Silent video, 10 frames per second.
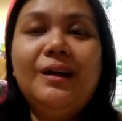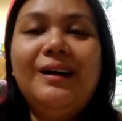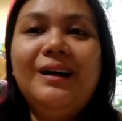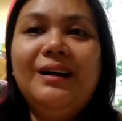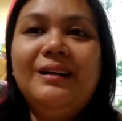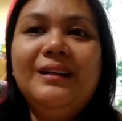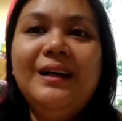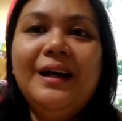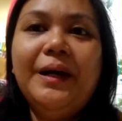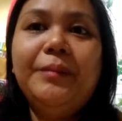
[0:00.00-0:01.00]

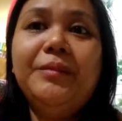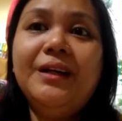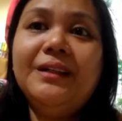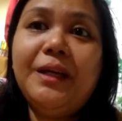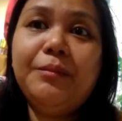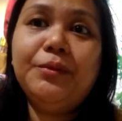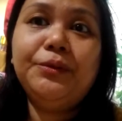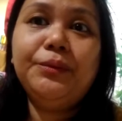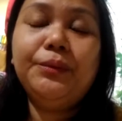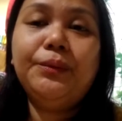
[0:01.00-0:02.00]
am not able
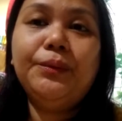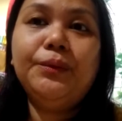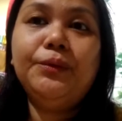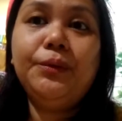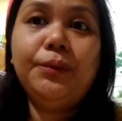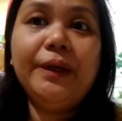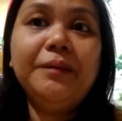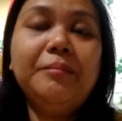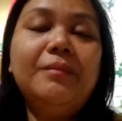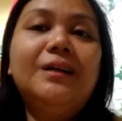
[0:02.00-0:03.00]
to do it,